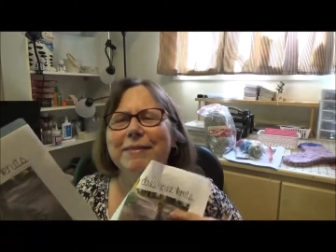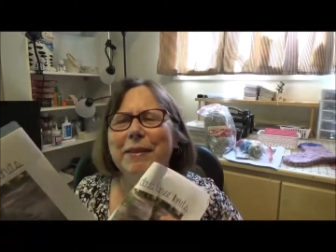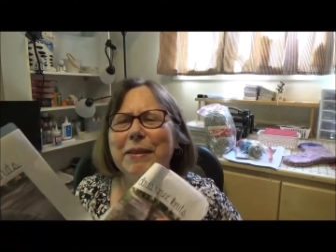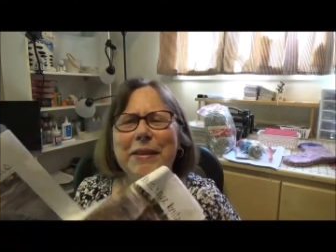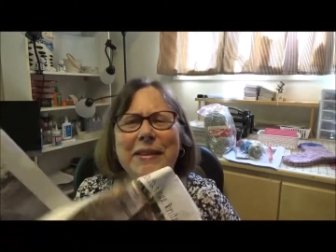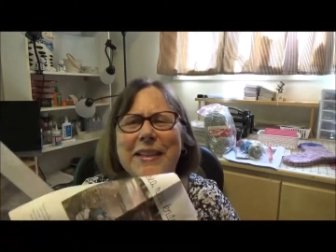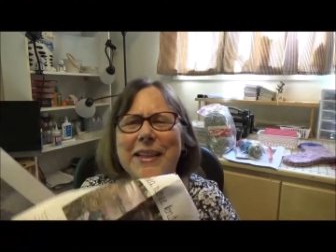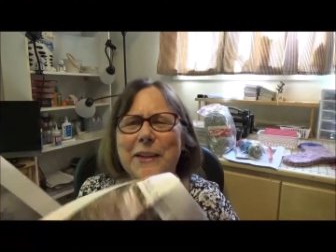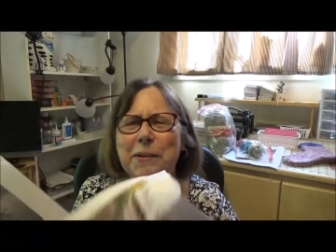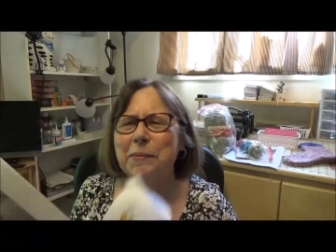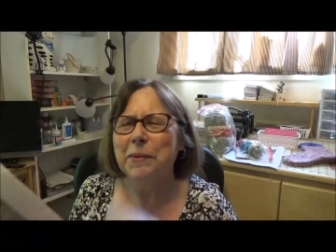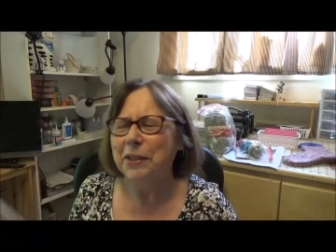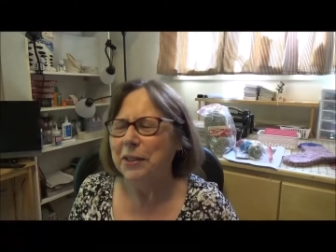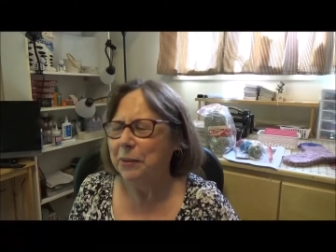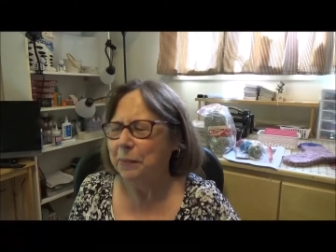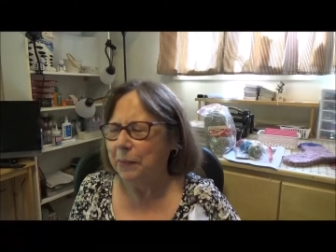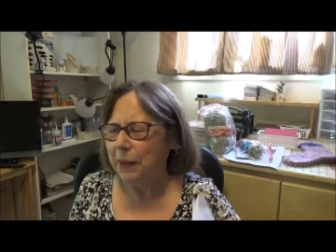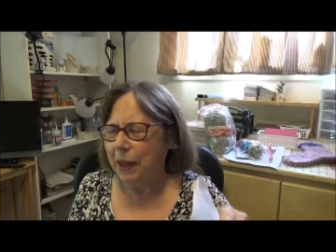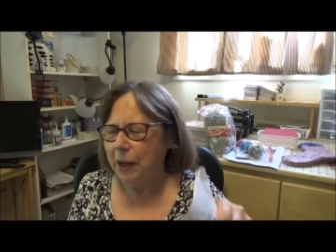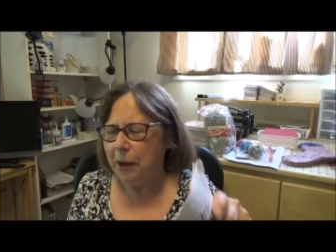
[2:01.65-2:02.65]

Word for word: It's got a million.